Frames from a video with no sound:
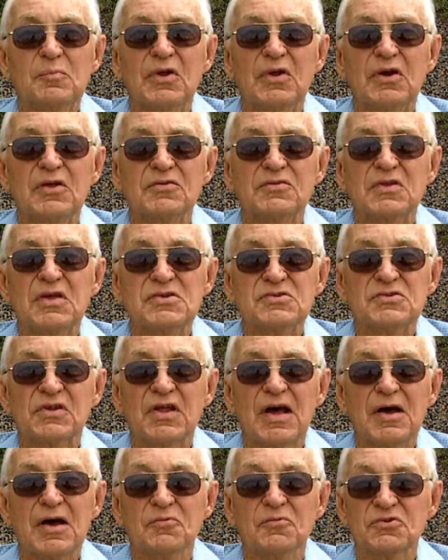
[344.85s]
But at least
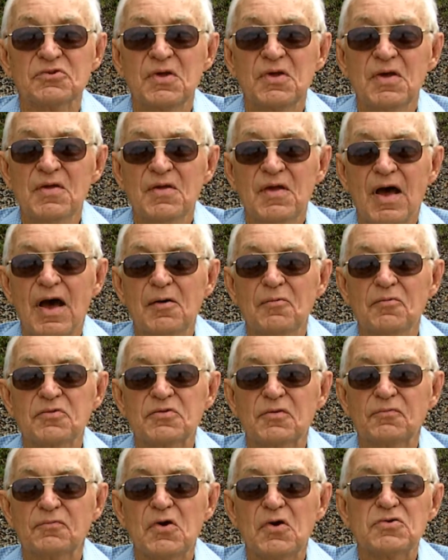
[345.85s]
I was
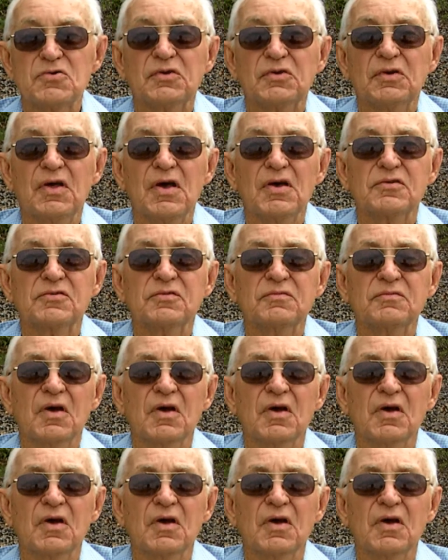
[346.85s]
a first class